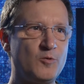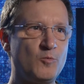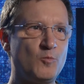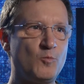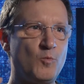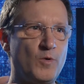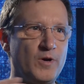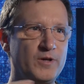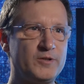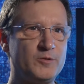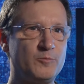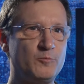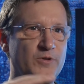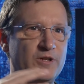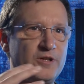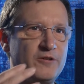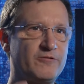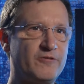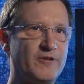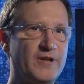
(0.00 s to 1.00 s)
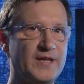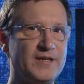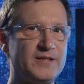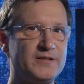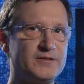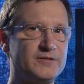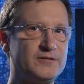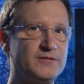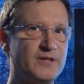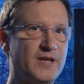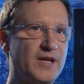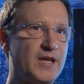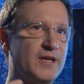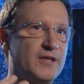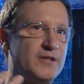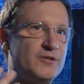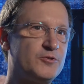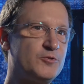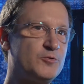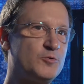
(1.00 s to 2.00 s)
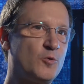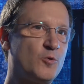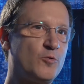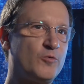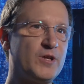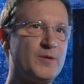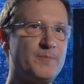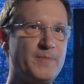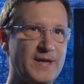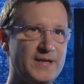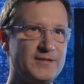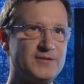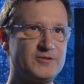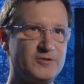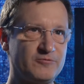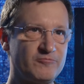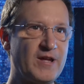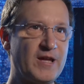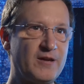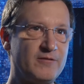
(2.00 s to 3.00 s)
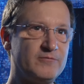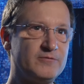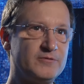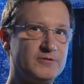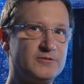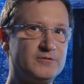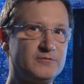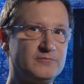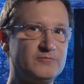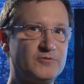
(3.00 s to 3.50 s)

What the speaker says: Why don't we create a story based around